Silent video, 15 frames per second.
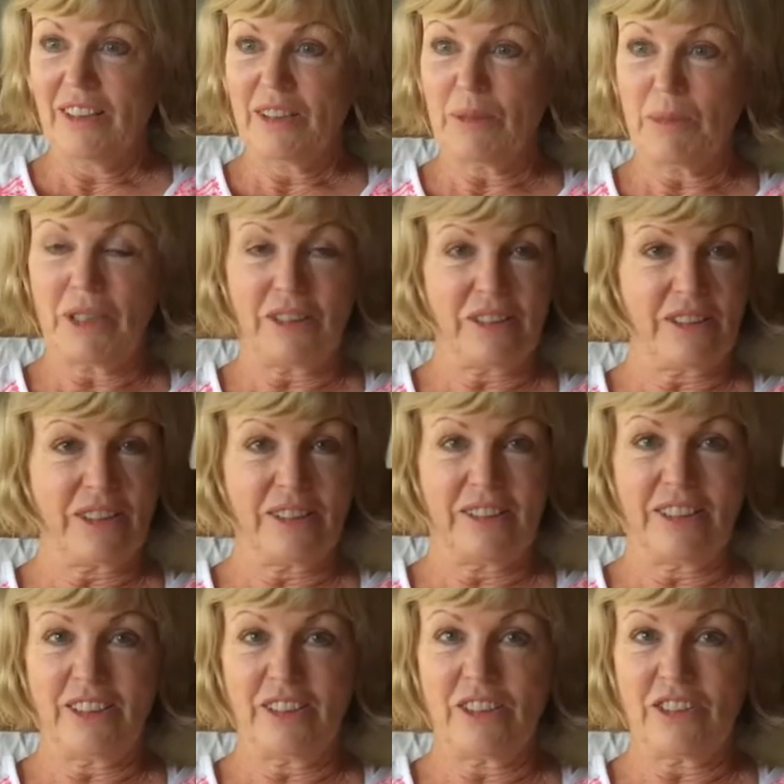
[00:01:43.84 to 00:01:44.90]
the minute you get
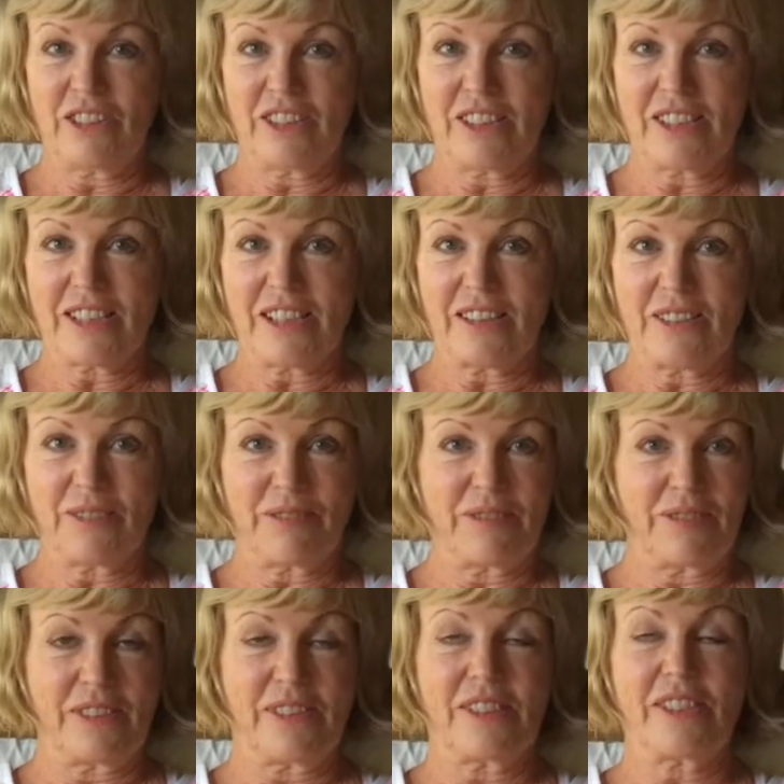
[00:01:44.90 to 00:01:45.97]
here you're in a state of
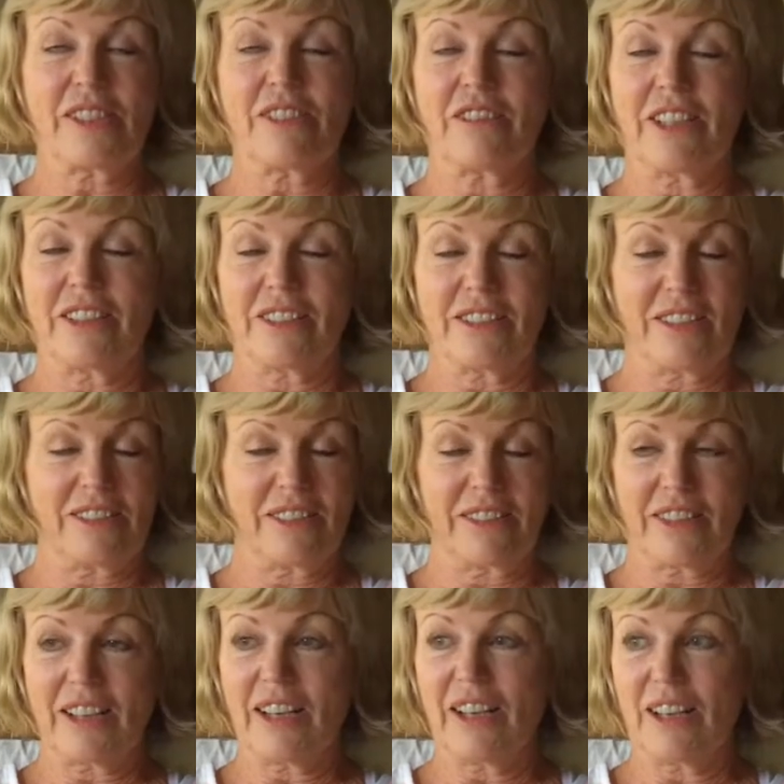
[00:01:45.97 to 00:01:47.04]
serenity and
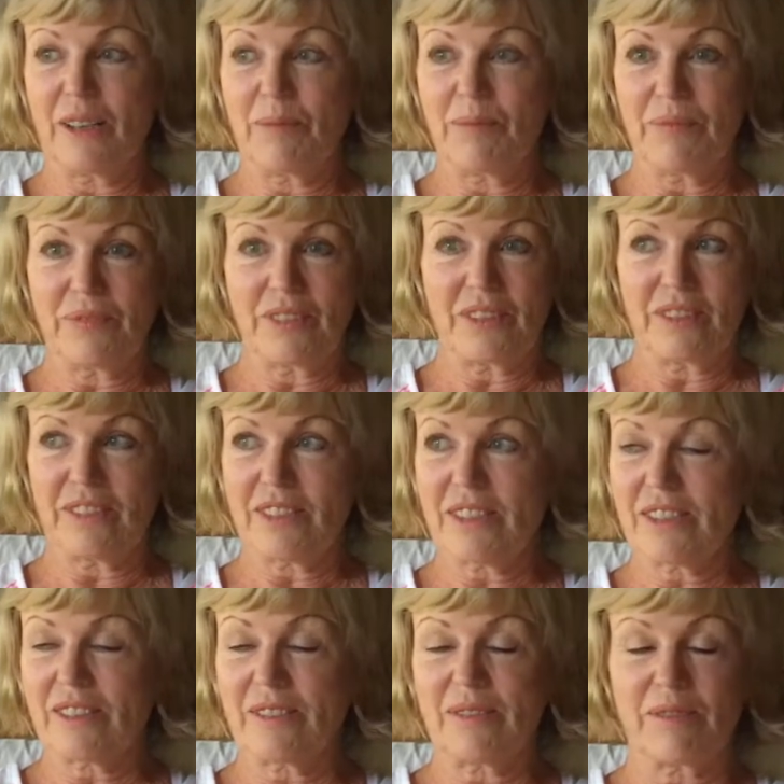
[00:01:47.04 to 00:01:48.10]
calm.
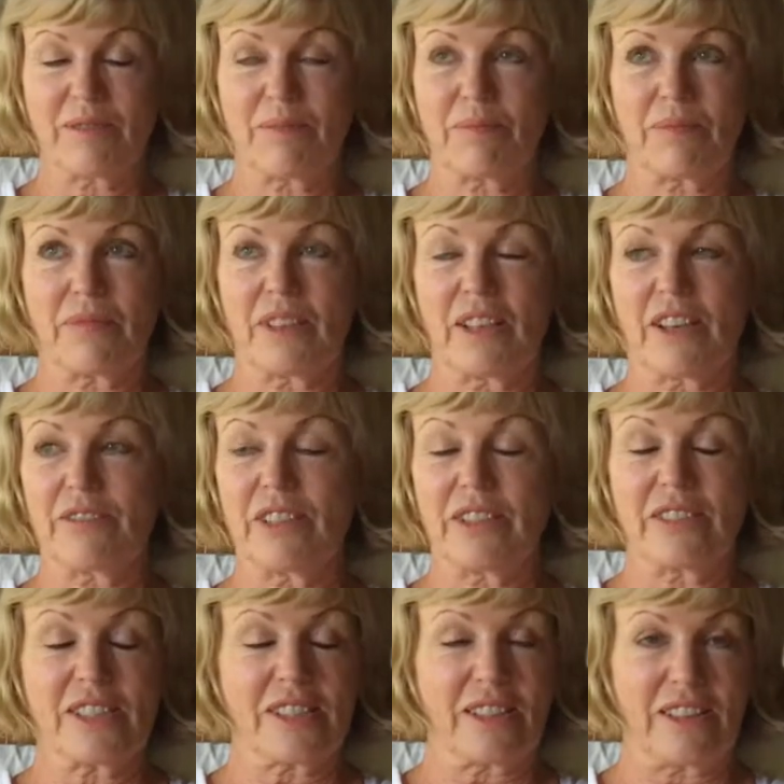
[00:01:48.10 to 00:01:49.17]
That's, I've
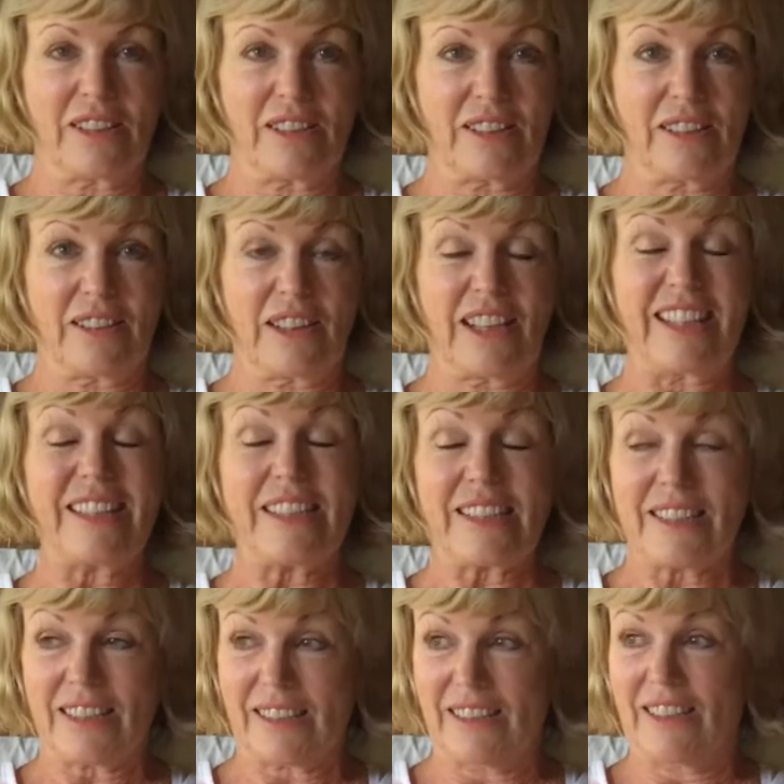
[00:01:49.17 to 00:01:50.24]
never seen anything,
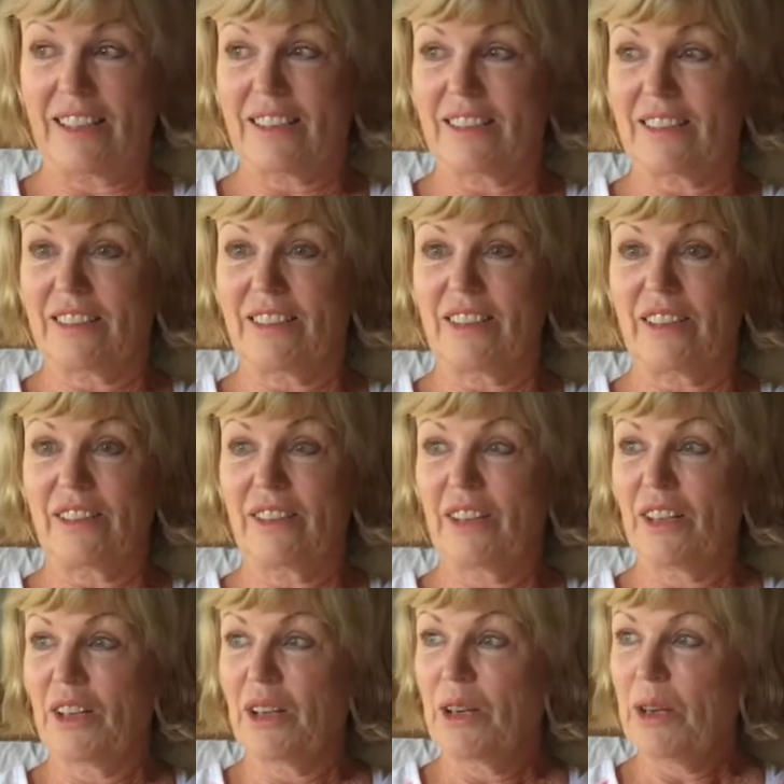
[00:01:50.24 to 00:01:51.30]
anything like it. The
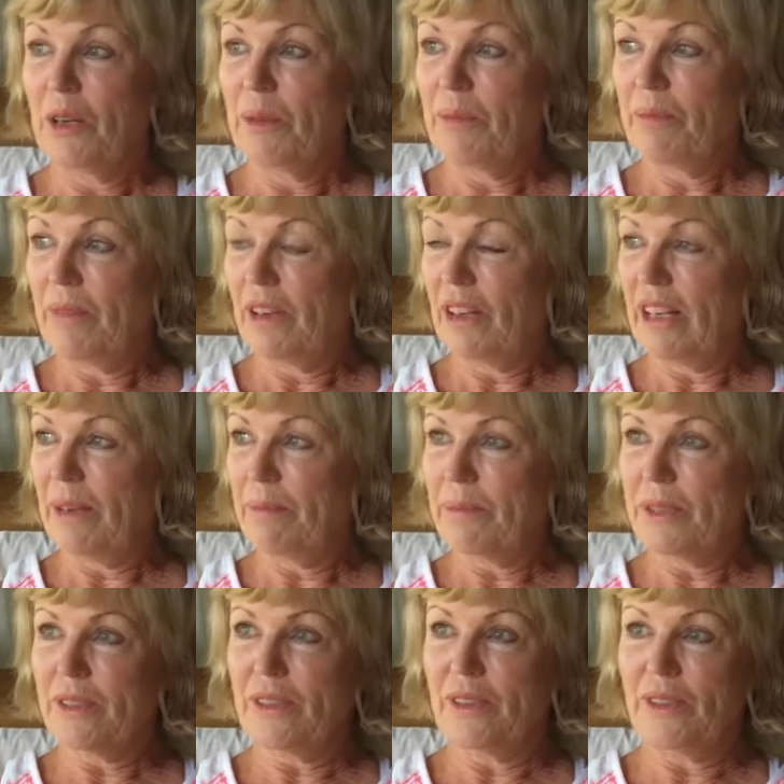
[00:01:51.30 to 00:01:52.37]

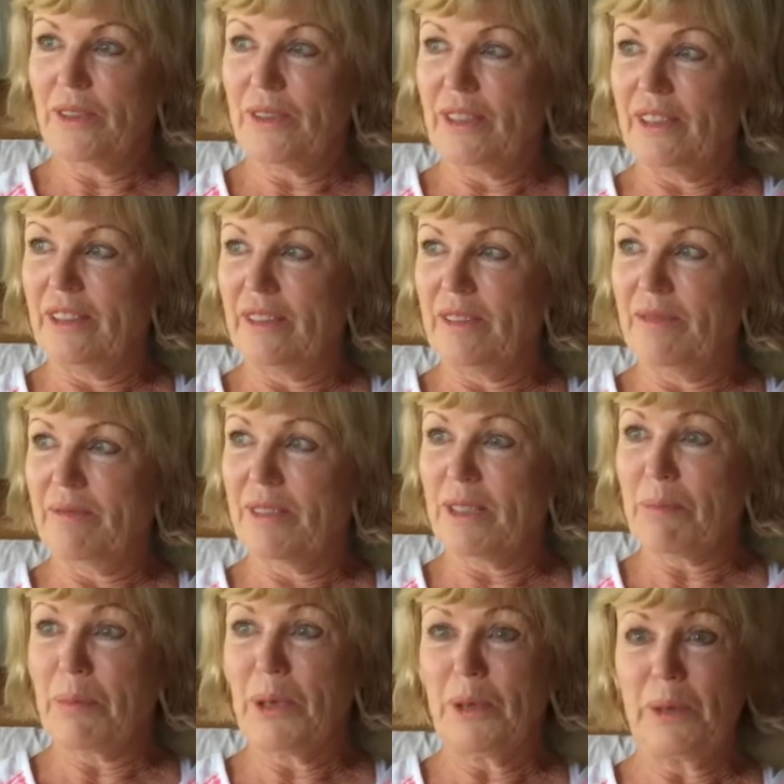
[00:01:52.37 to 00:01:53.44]
absolutely
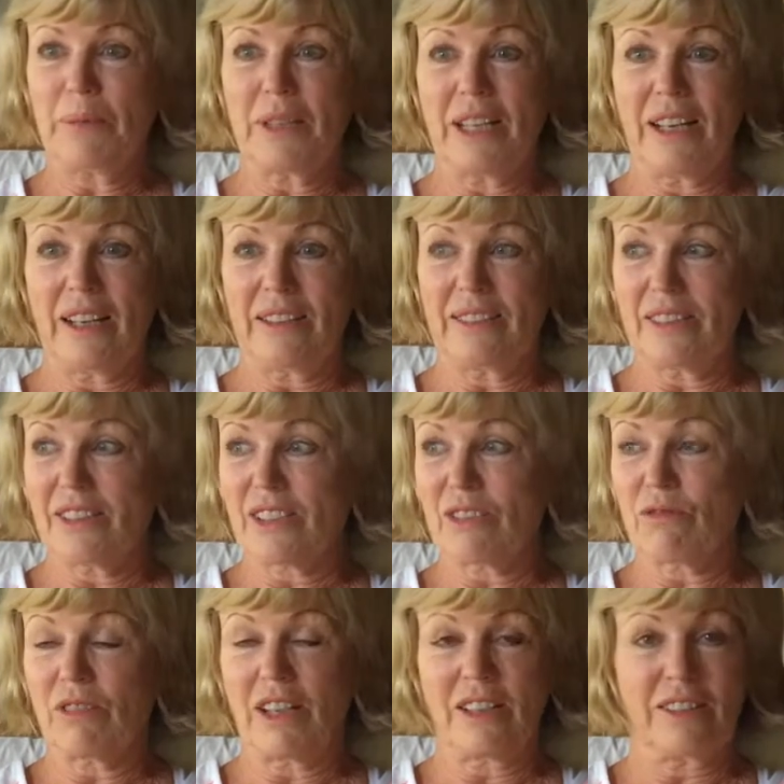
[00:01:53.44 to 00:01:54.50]
superb
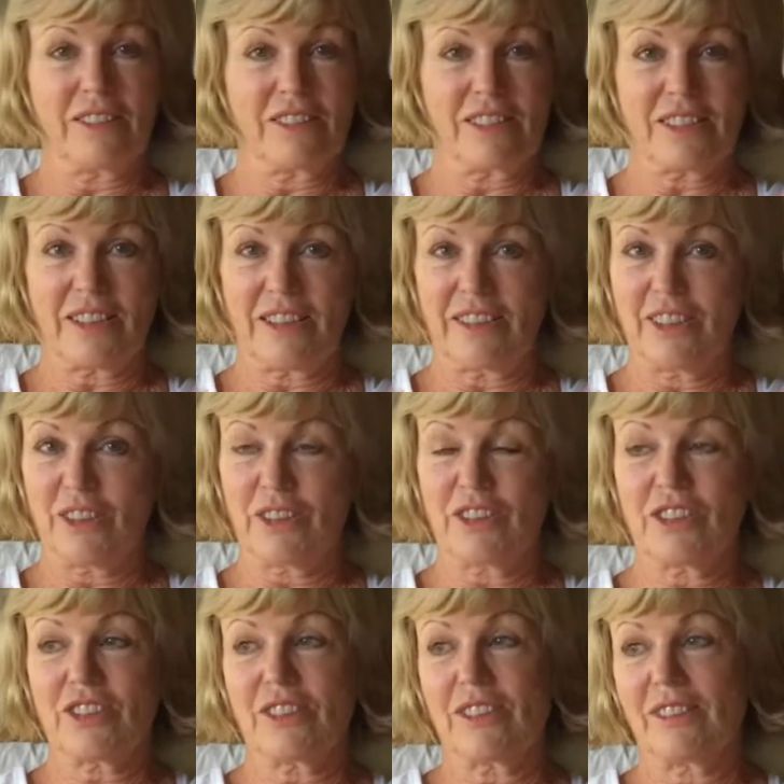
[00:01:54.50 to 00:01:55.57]
gardens right alongside the
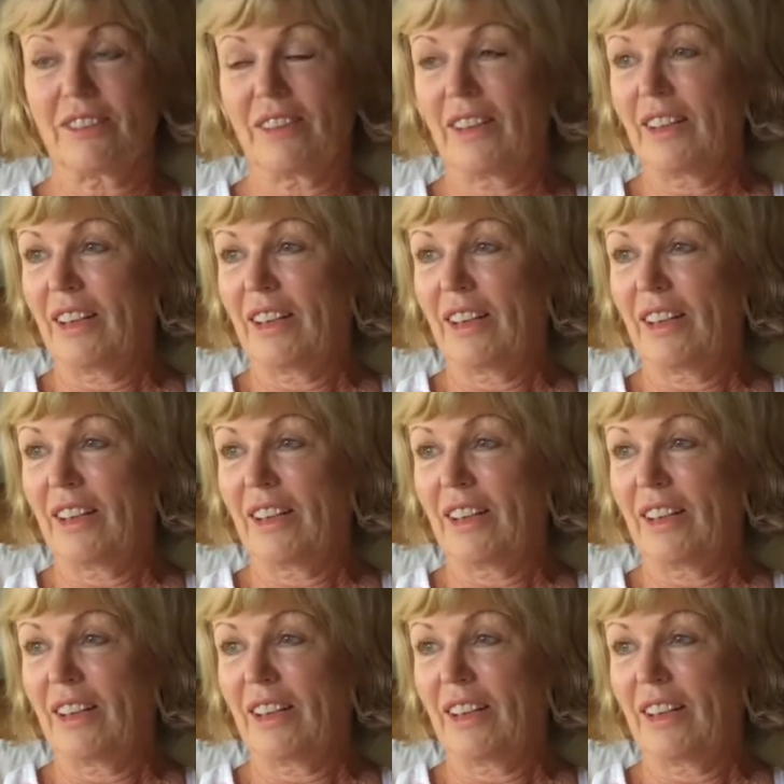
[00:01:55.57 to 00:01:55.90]
ocean.